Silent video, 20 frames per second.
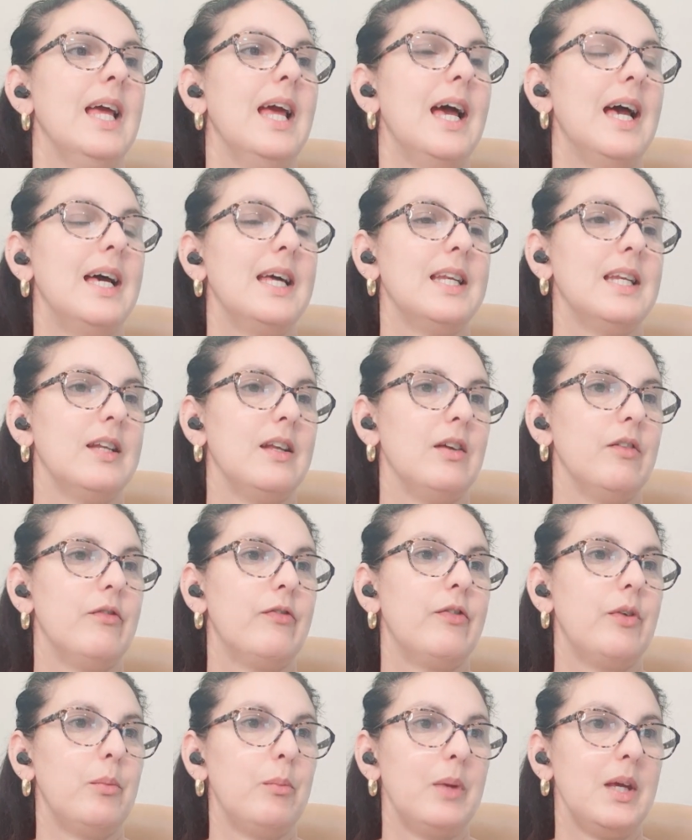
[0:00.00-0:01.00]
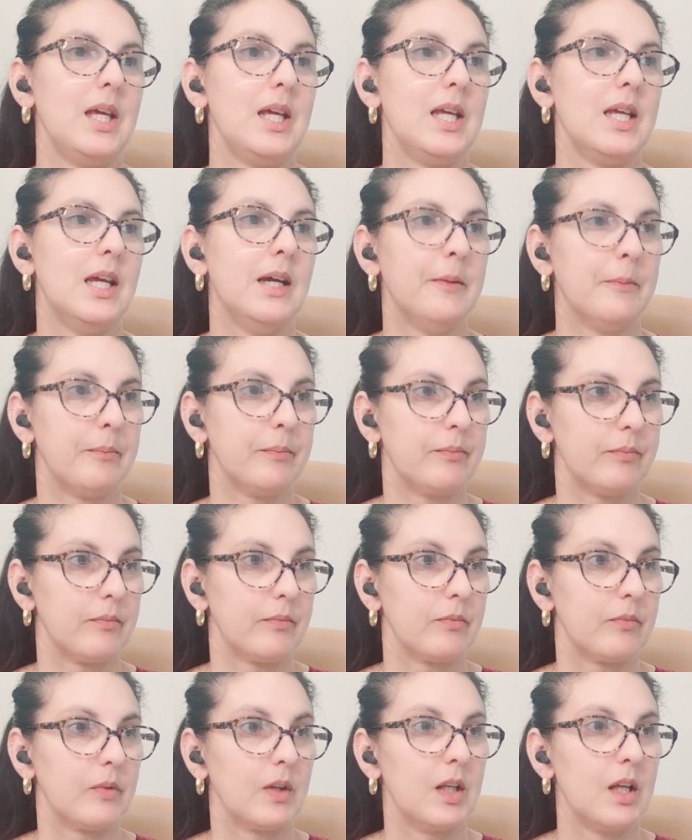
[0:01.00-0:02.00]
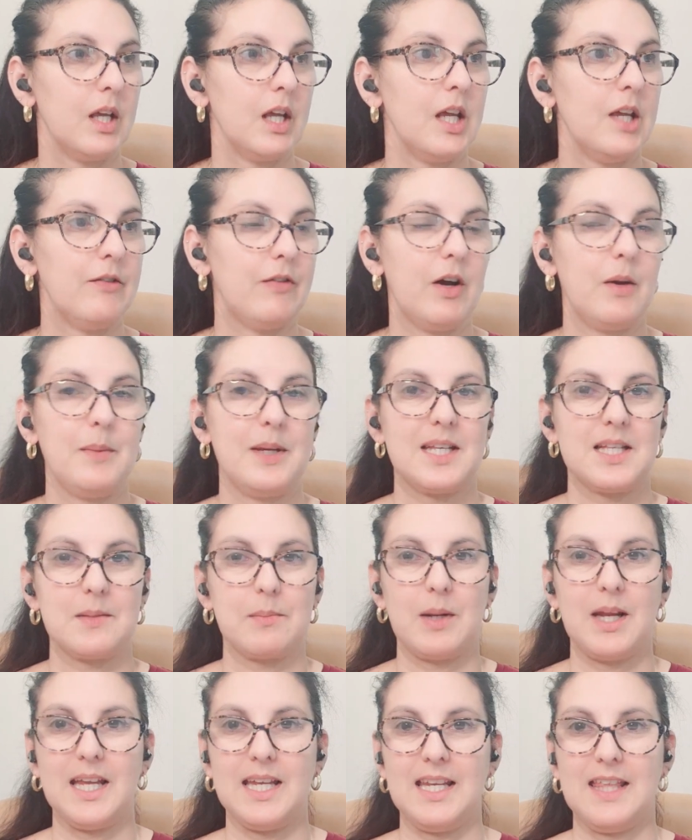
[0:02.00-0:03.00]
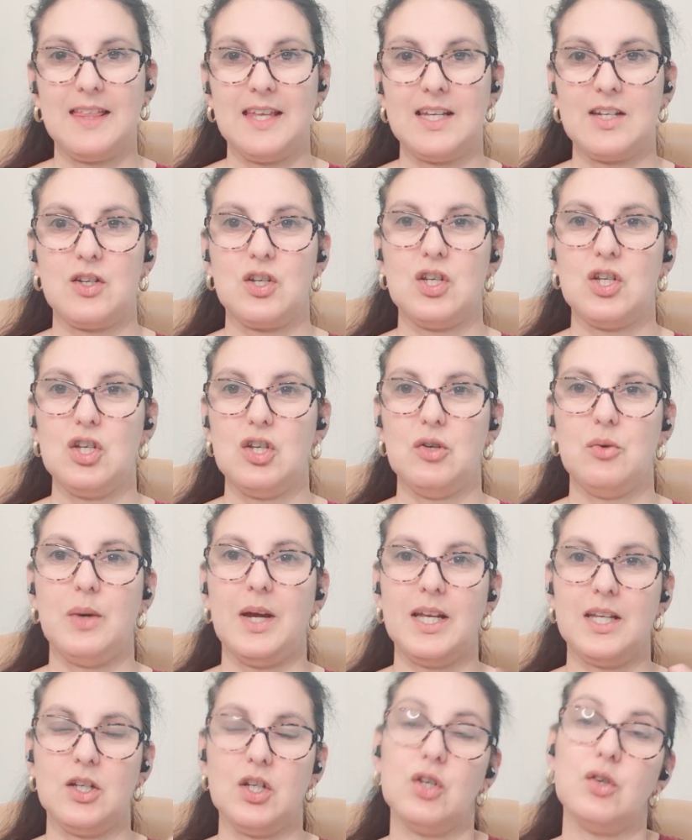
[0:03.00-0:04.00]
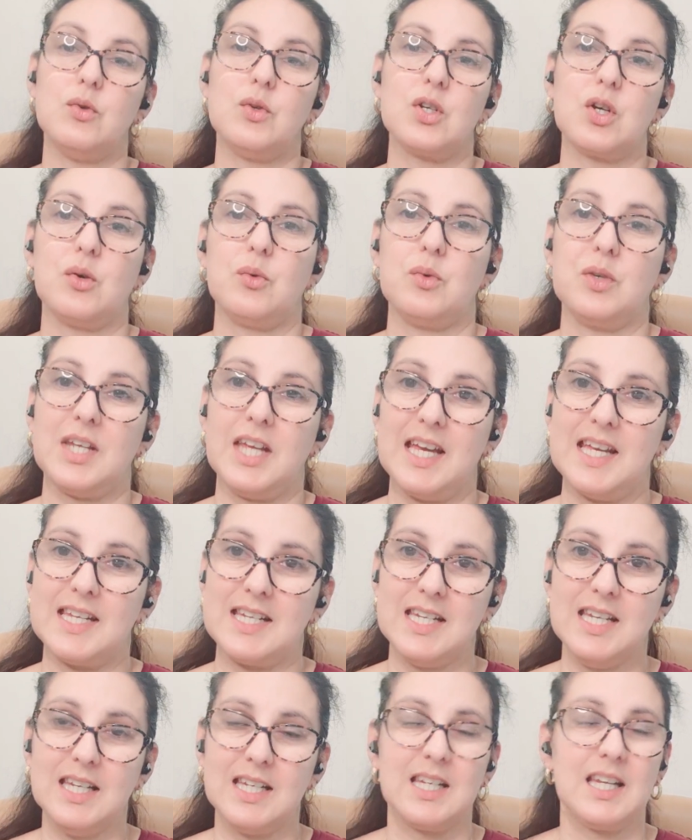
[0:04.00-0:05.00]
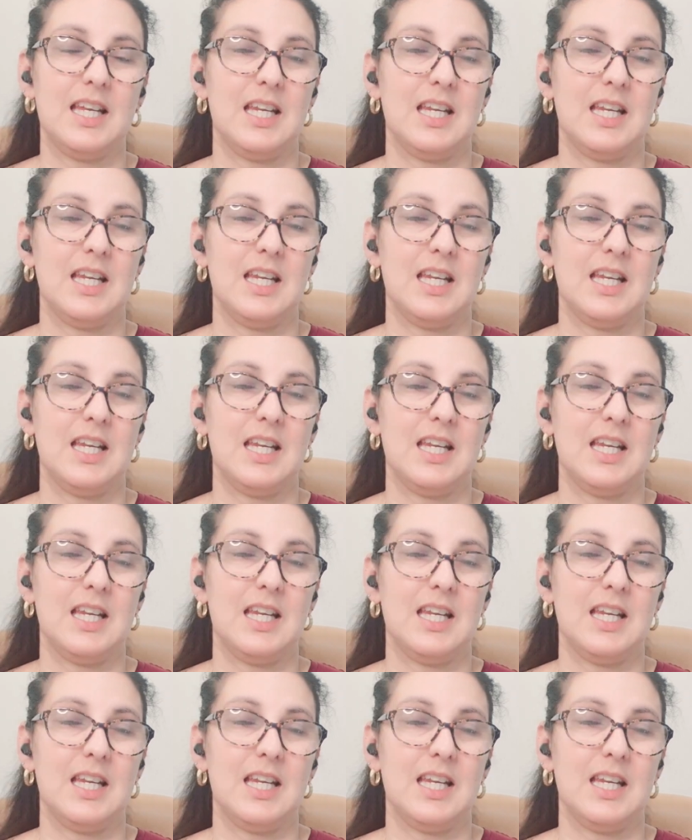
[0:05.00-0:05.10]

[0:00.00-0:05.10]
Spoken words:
And for me, if I'm explaining that to you and you don't get it,